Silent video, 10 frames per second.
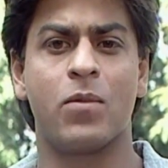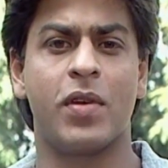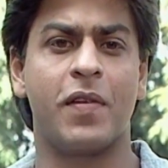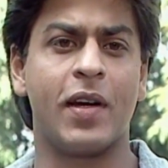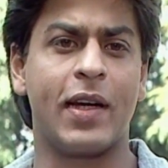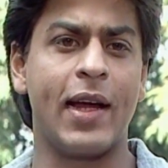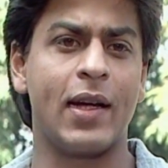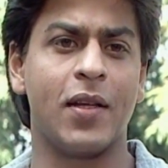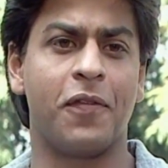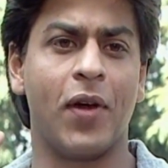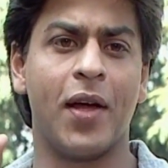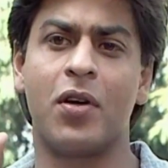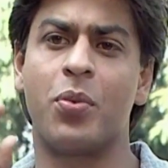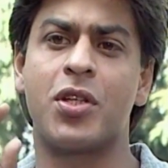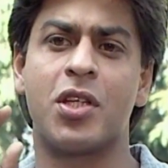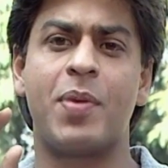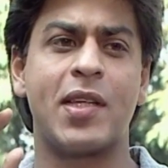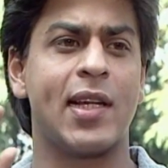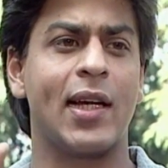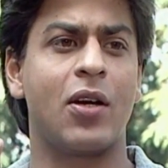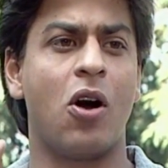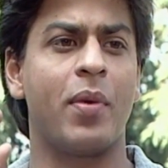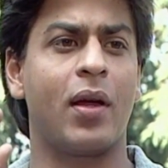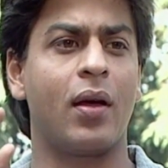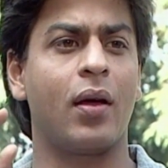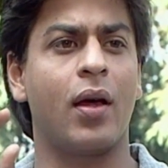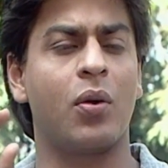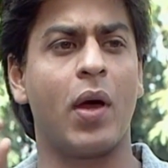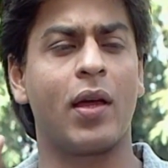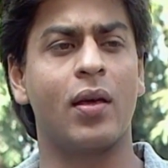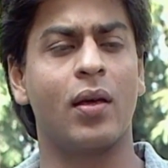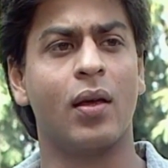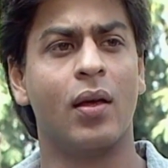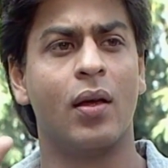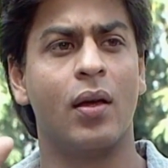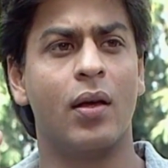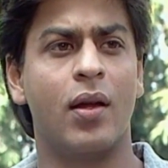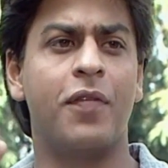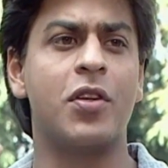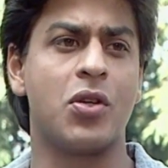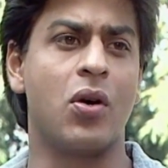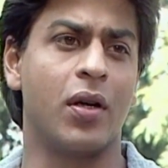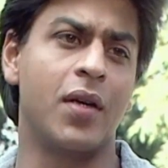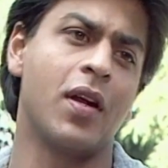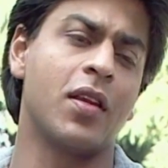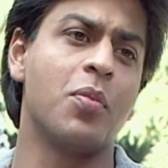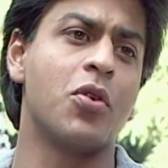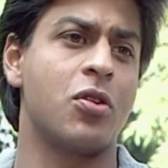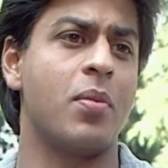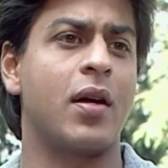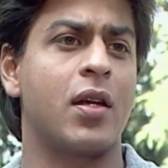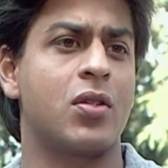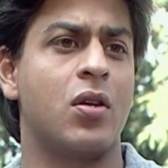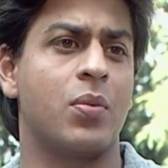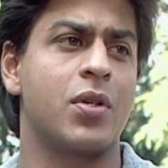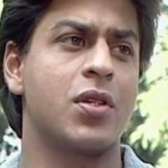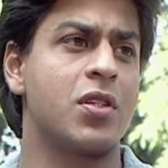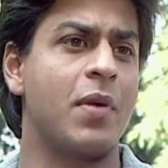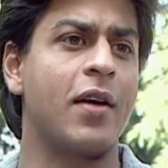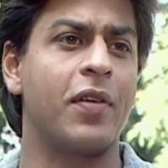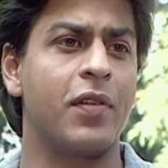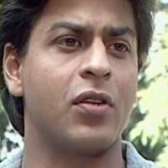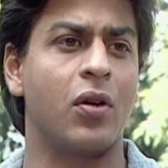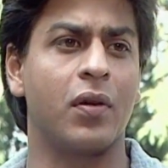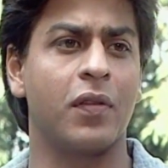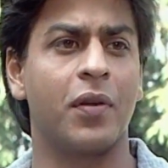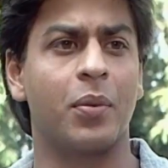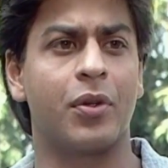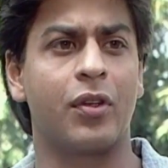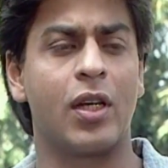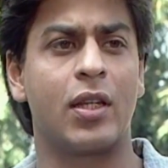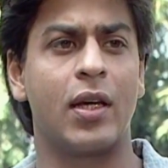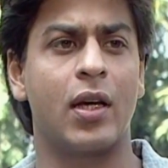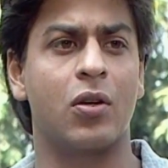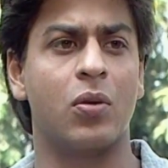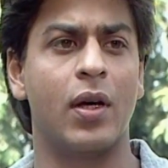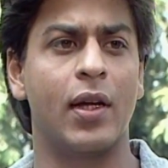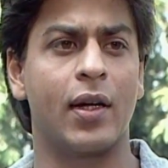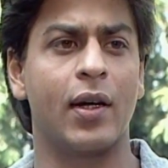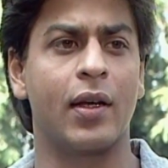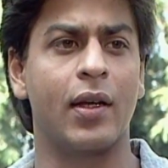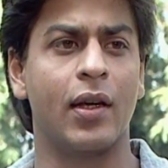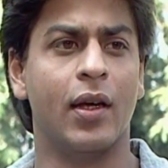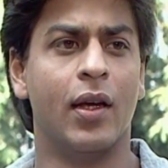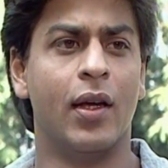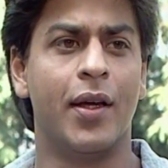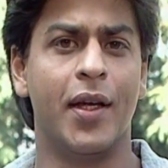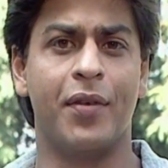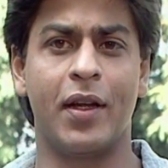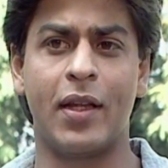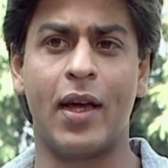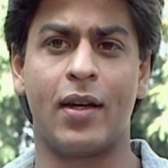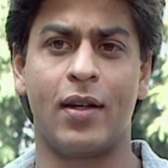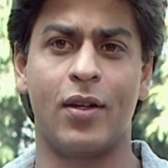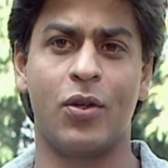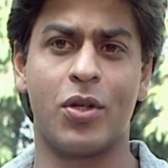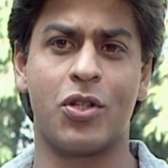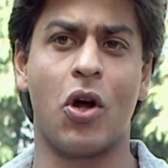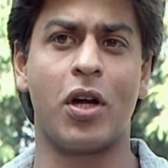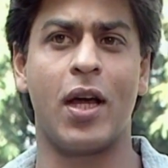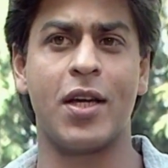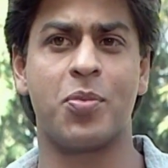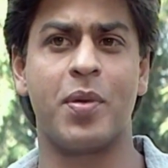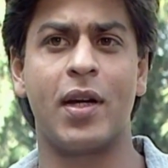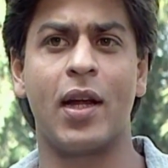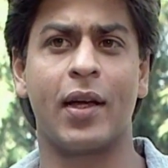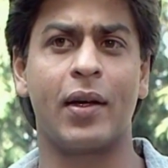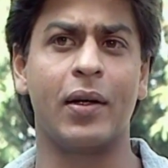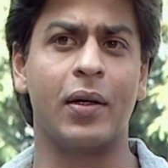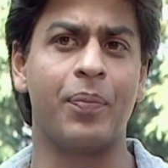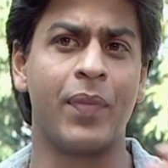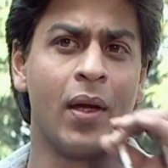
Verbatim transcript: we have retained the flavor which is basically comic and wacky in every song, even in the most romantic song, which is my favorite song of the film, which is Kathai Aankhon Wali Ek Ladki. Even in that, though it's shot in high speed, like uh,